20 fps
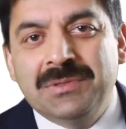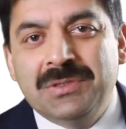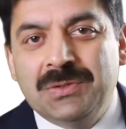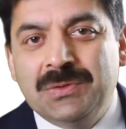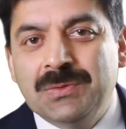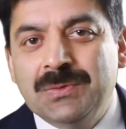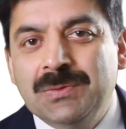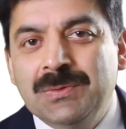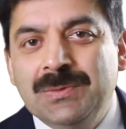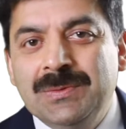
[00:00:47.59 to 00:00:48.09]

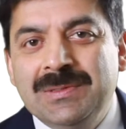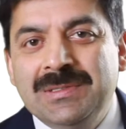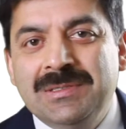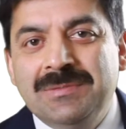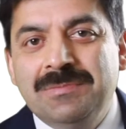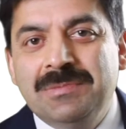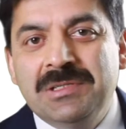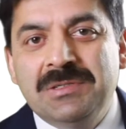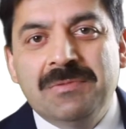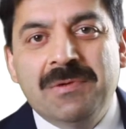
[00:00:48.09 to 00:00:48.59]
tools
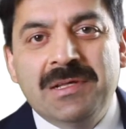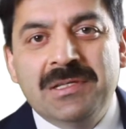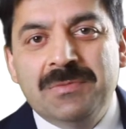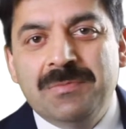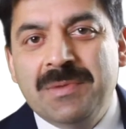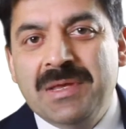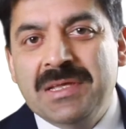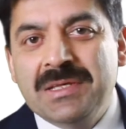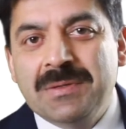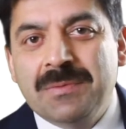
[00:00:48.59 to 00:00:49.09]
which
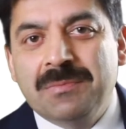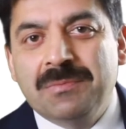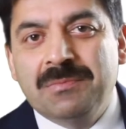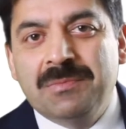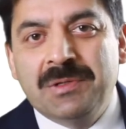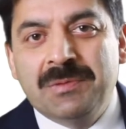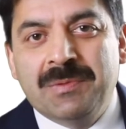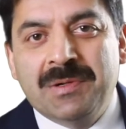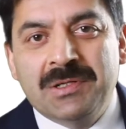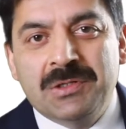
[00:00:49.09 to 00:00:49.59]

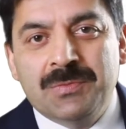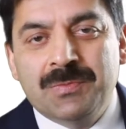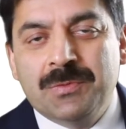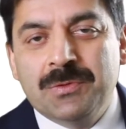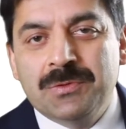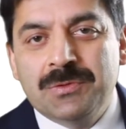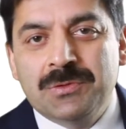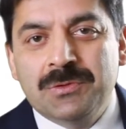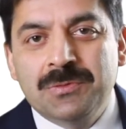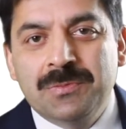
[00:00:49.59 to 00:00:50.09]
were
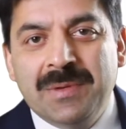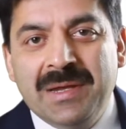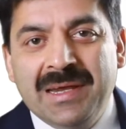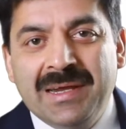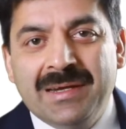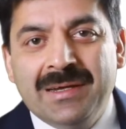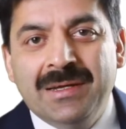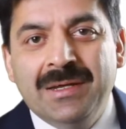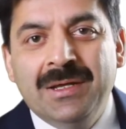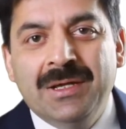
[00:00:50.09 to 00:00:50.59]
supposed to
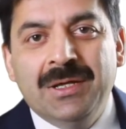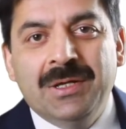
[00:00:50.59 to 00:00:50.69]
make